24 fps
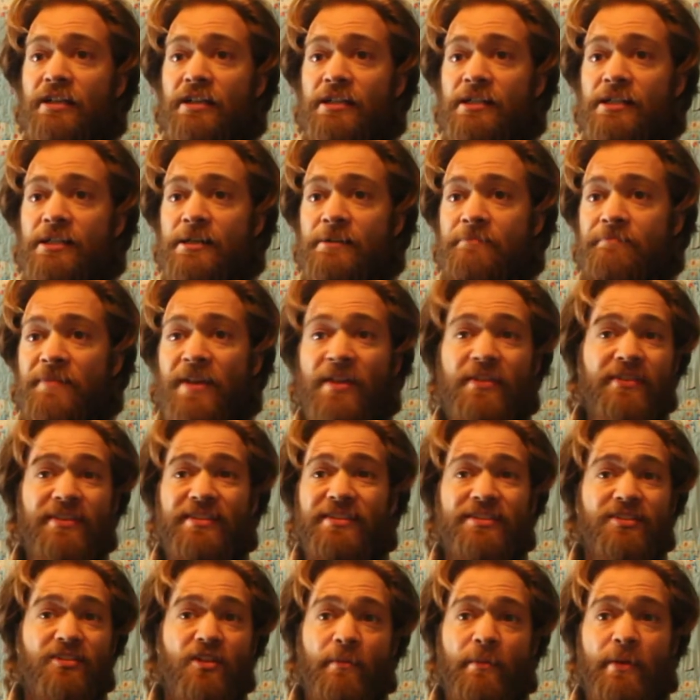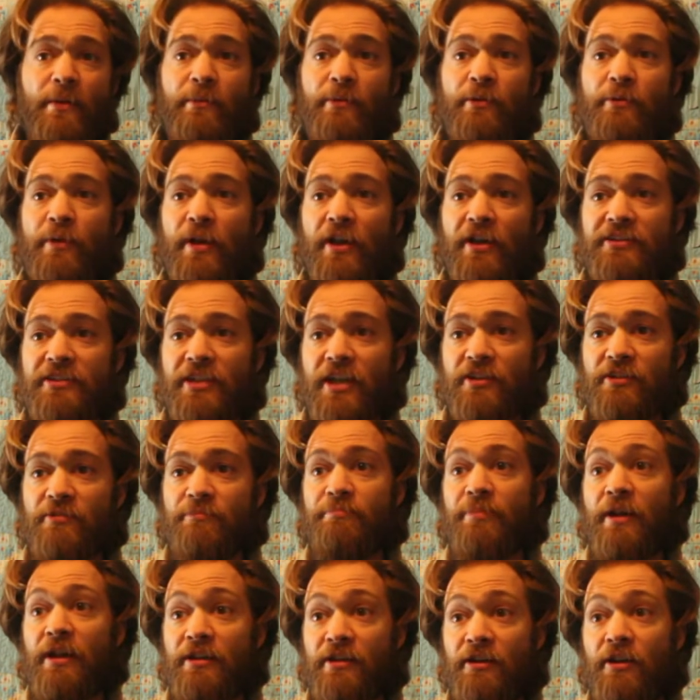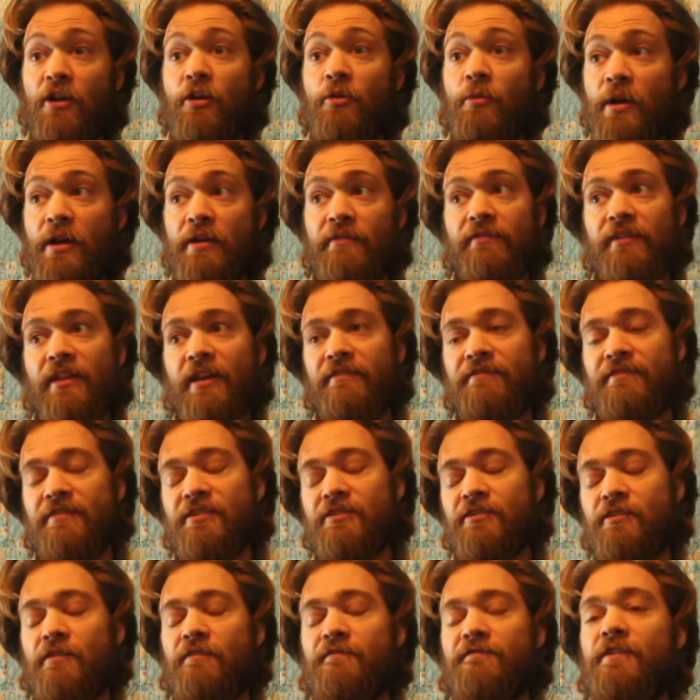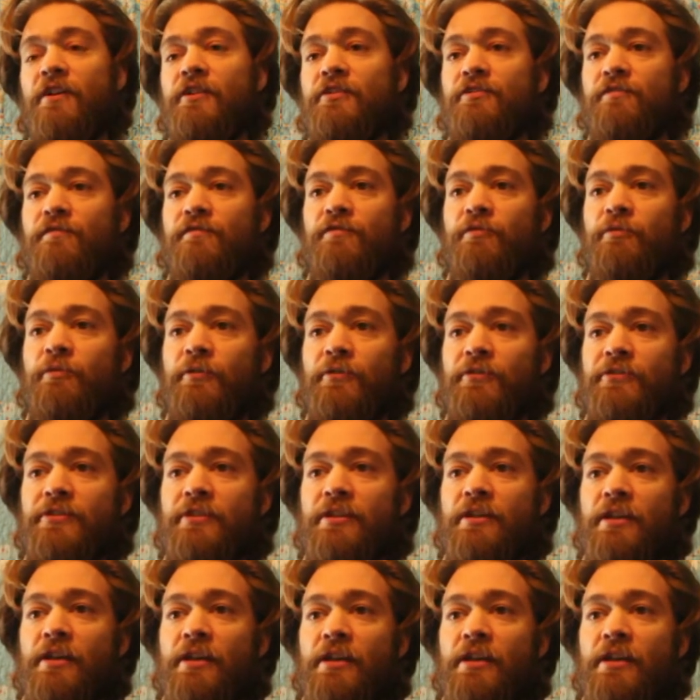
Um, and this all made me realize how dependent our way of life is on fossil fuels.